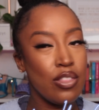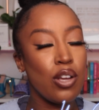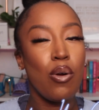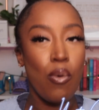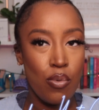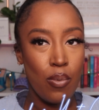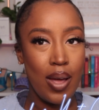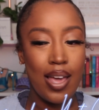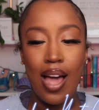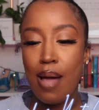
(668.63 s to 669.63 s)
their own
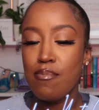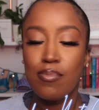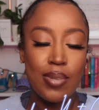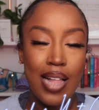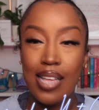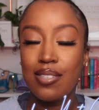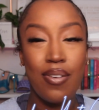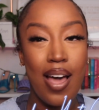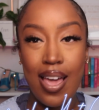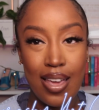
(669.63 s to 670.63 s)
way. I'm
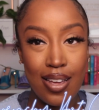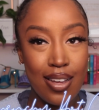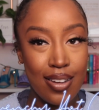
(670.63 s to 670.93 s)
classifying